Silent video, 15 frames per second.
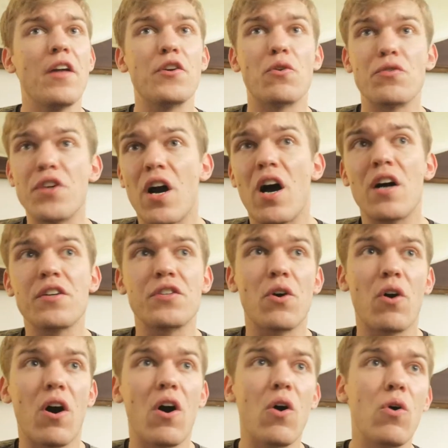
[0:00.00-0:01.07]
you're young,
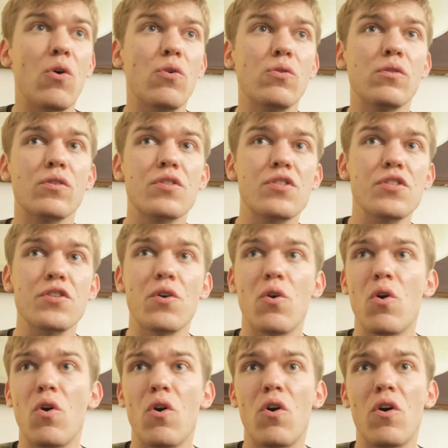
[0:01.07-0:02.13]
you're old,
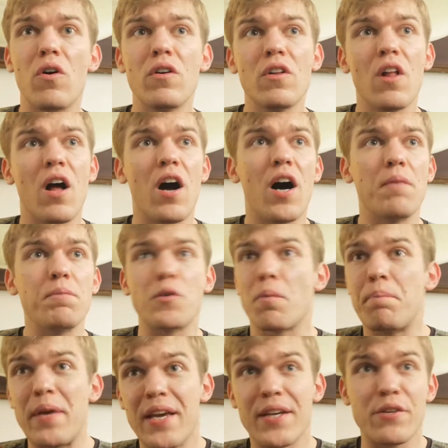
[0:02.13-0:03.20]
you're
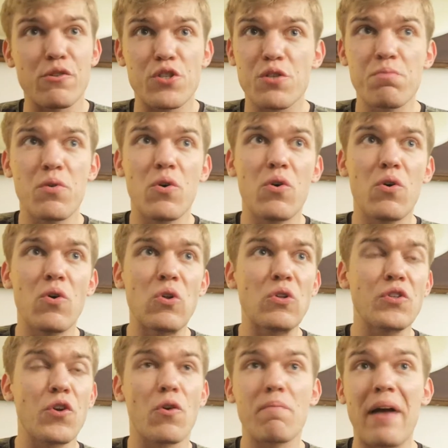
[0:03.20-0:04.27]
big, you're
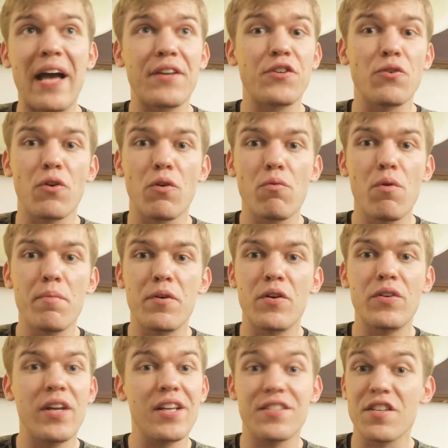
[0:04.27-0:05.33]
small, you're a man, you're a
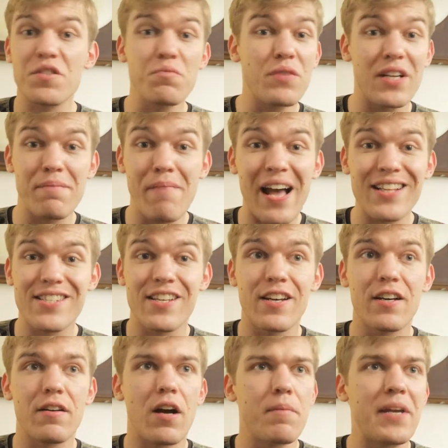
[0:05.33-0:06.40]
woman, it doesn't really
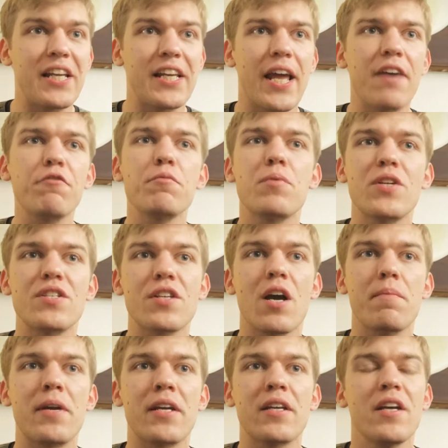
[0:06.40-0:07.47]
matter. I mean, everybody's
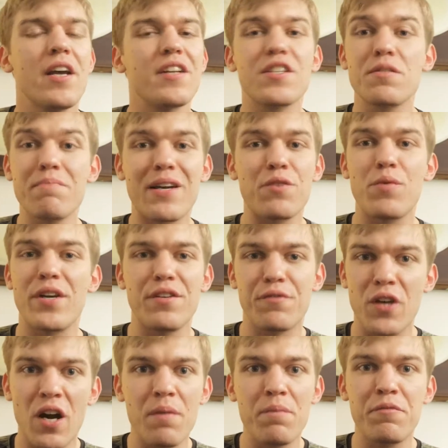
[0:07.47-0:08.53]
coming. It doesn't matter where you've
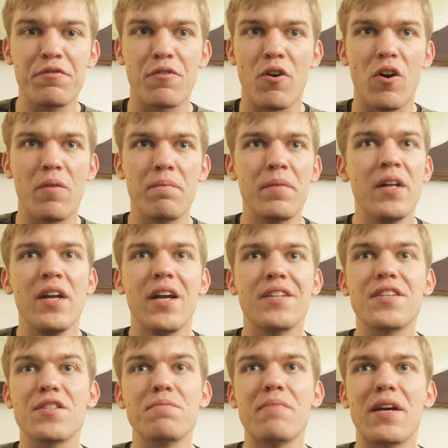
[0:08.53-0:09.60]
come from. It
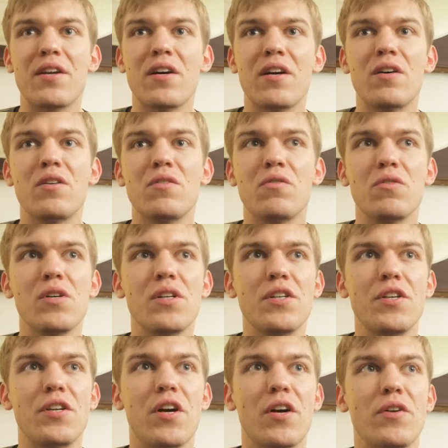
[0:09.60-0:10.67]
doesn't matter,
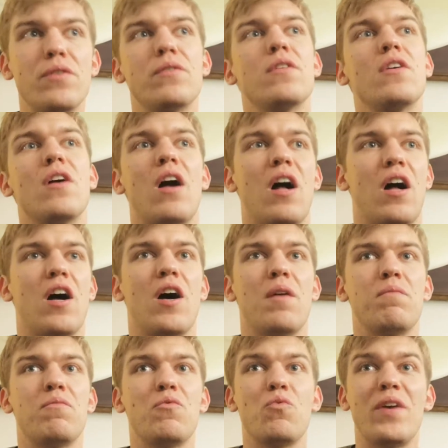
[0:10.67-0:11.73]

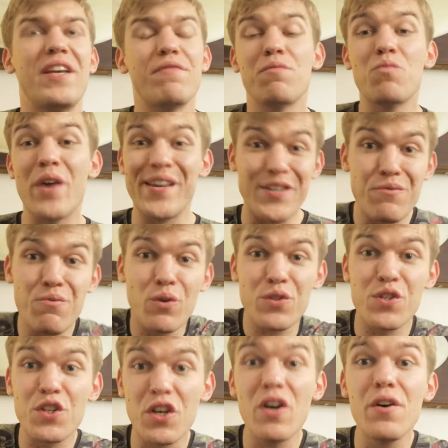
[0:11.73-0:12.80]
even where you want
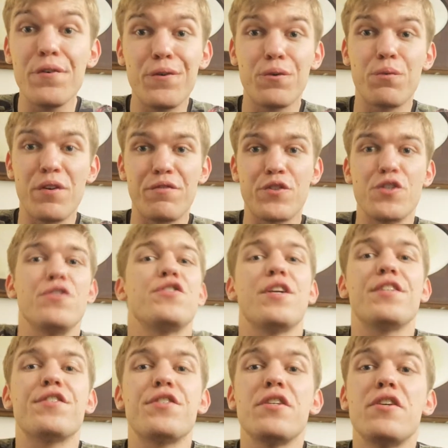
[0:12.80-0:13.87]
to go with
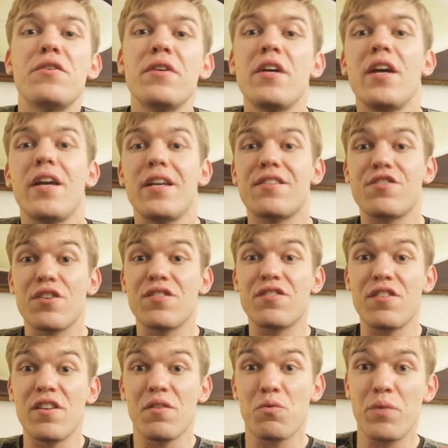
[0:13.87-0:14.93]
jiu-jitsu. It's just
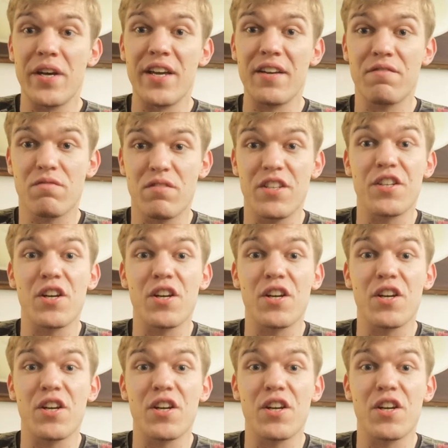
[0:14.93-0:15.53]
that we're